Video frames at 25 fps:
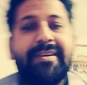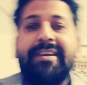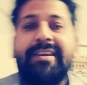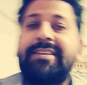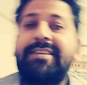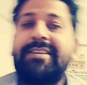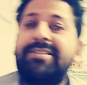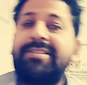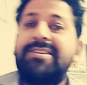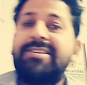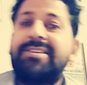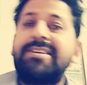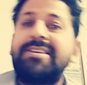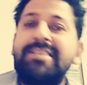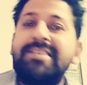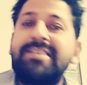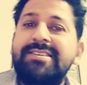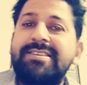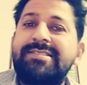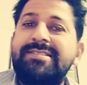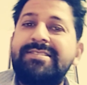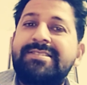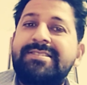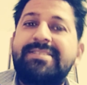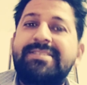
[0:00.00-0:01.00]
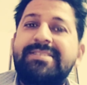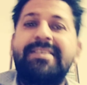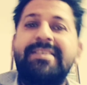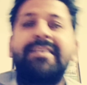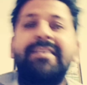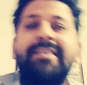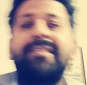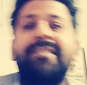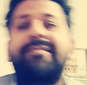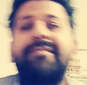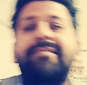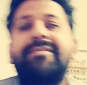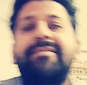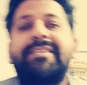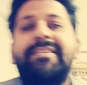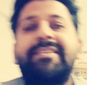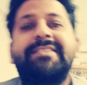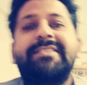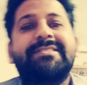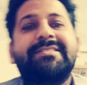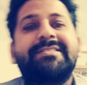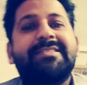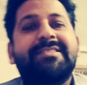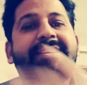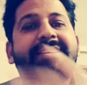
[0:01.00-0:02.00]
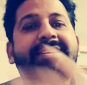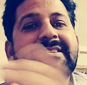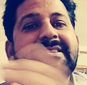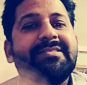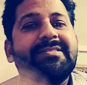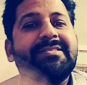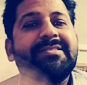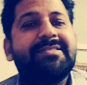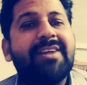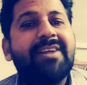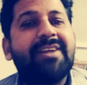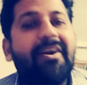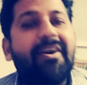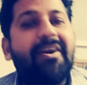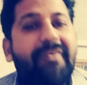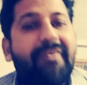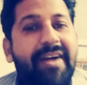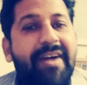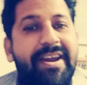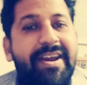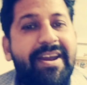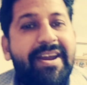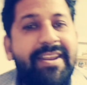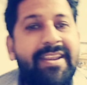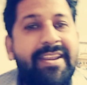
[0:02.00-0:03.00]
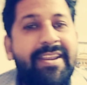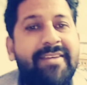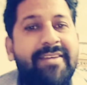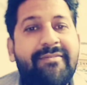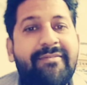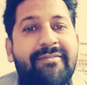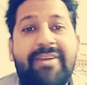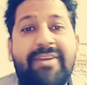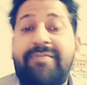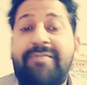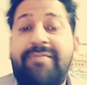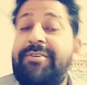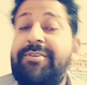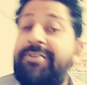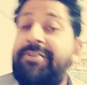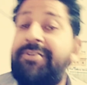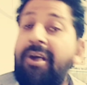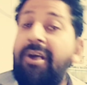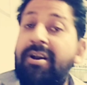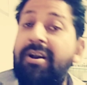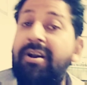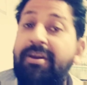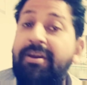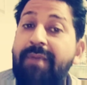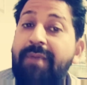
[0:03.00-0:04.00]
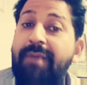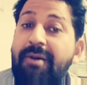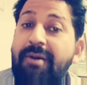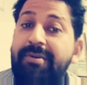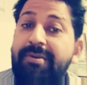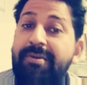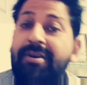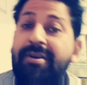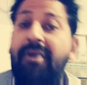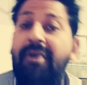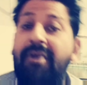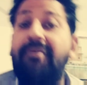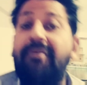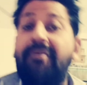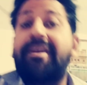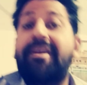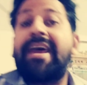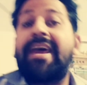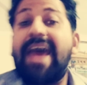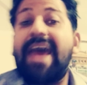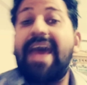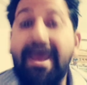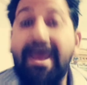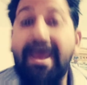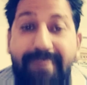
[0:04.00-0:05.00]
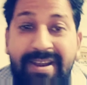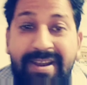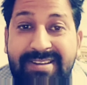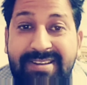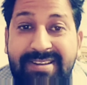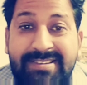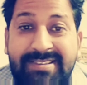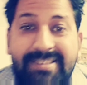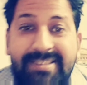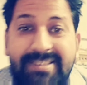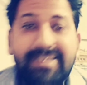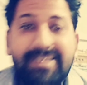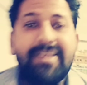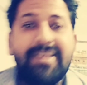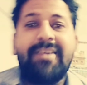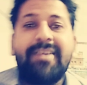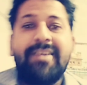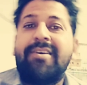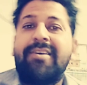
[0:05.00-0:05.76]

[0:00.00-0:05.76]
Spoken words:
In these, we discuss when we talk about our habits,